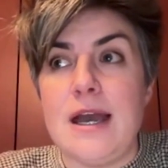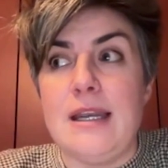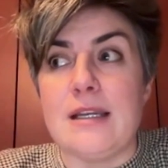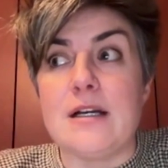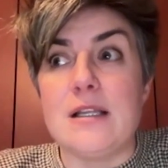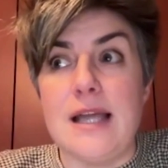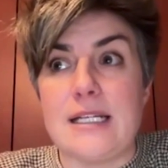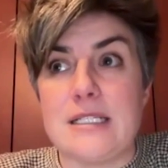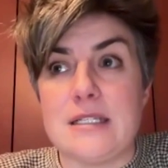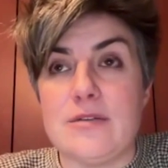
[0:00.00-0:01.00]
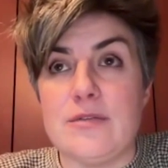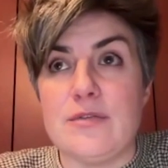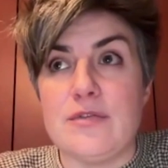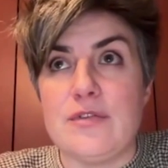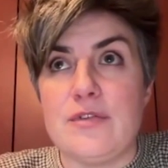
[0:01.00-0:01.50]
and
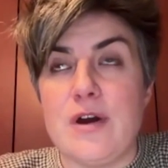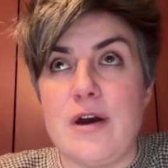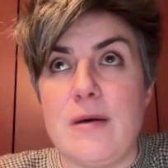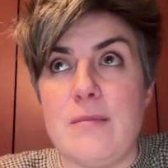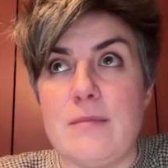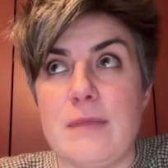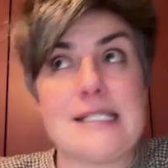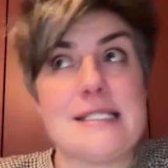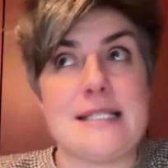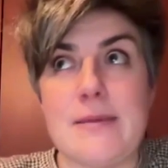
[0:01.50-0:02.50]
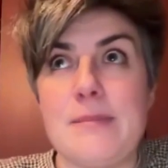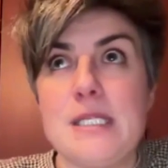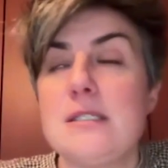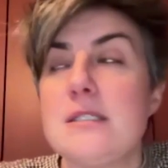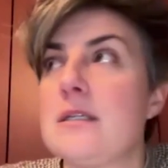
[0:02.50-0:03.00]
collective um,
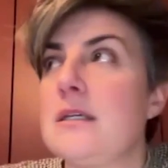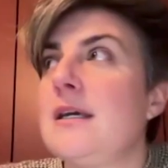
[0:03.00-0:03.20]
excitement